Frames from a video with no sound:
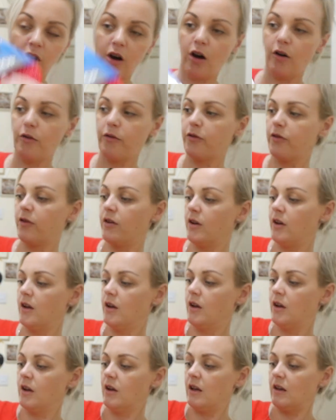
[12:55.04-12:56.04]
off.
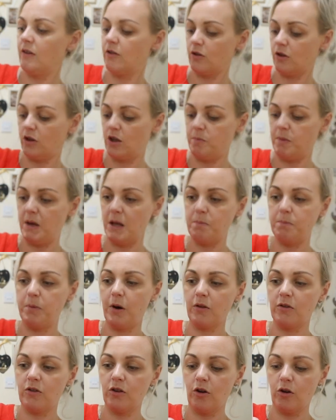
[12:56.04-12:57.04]
It's got your big
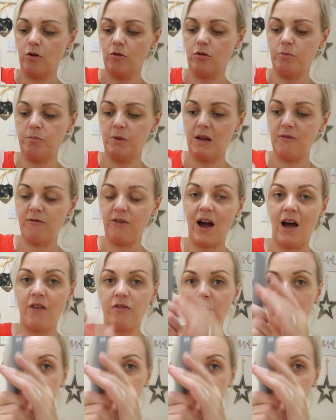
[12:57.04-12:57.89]
bottle. In fact,